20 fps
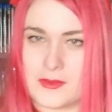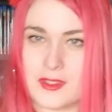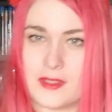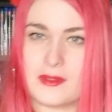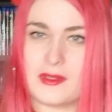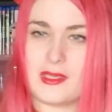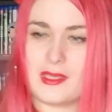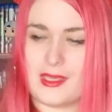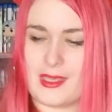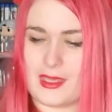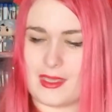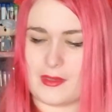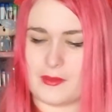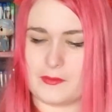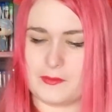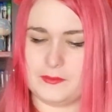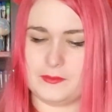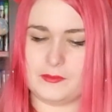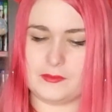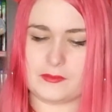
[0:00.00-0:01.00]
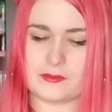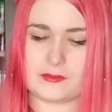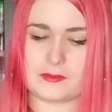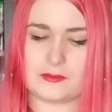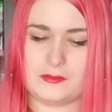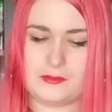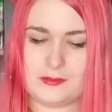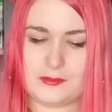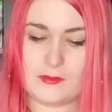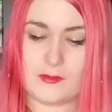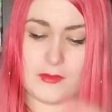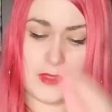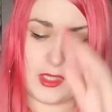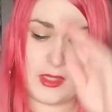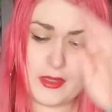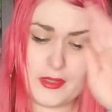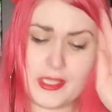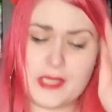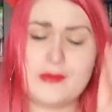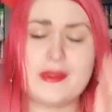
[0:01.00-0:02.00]
Okay.
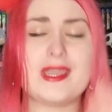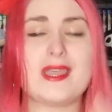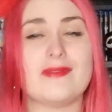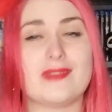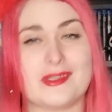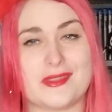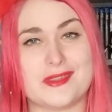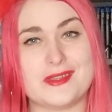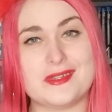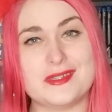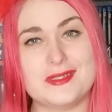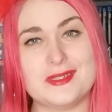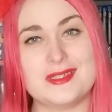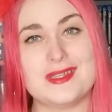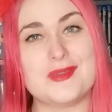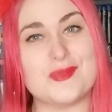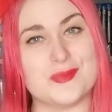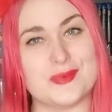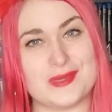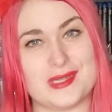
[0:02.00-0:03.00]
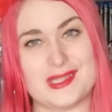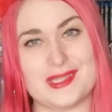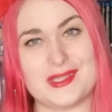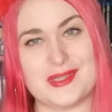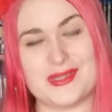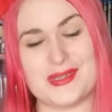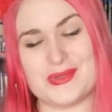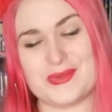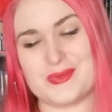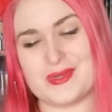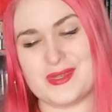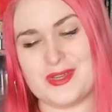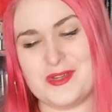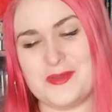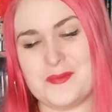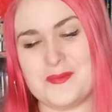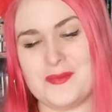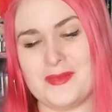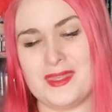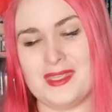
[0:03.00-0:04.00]
Oh, here we have another really good one.
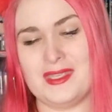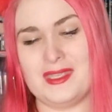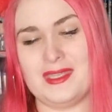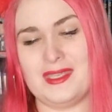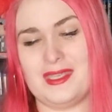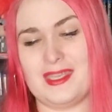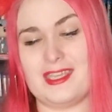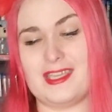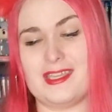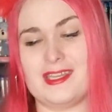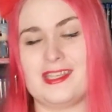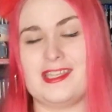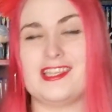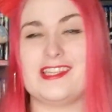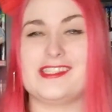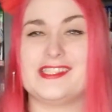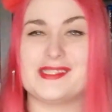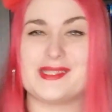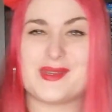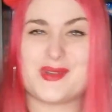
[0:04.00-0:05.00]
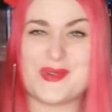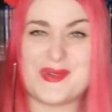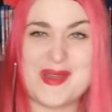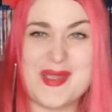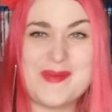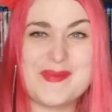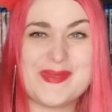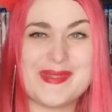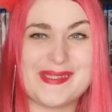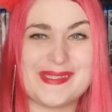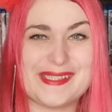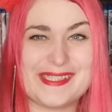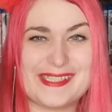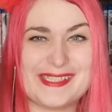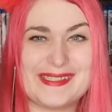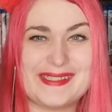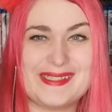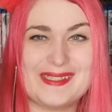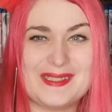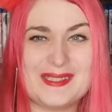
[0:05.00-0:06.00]
And it is
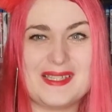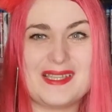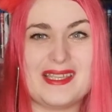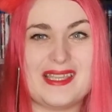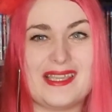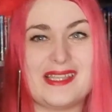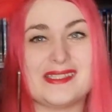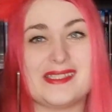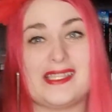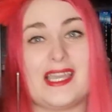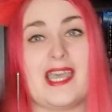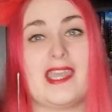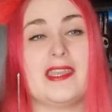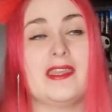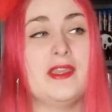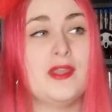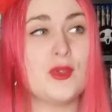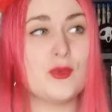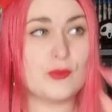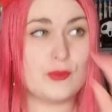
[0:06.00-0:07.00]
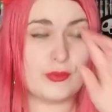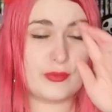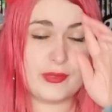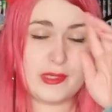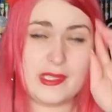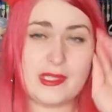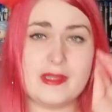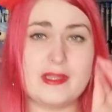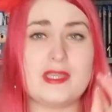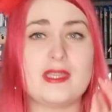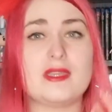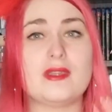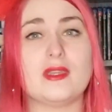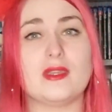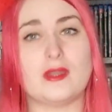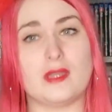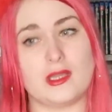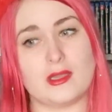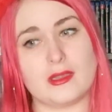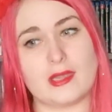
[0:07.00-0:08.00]
Krampus. Yes, I really
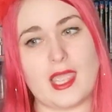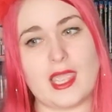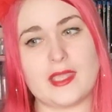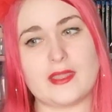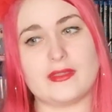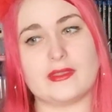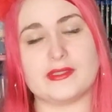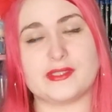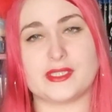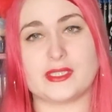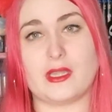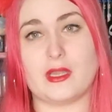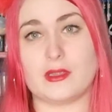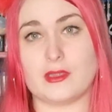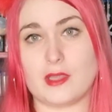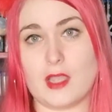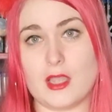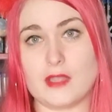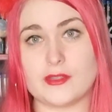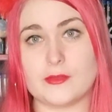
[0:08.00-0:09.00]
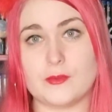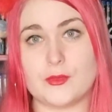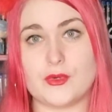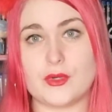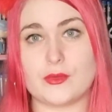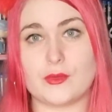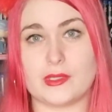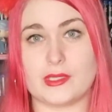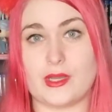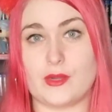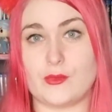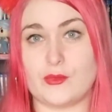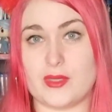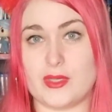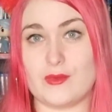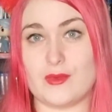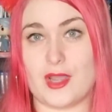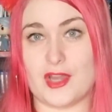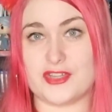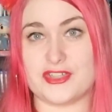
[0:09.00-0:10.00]
liked this a lot more when I
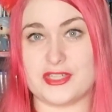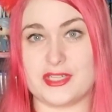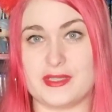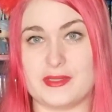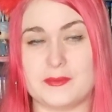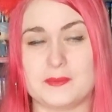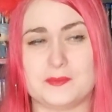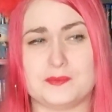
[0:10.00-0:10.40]
rewatched it.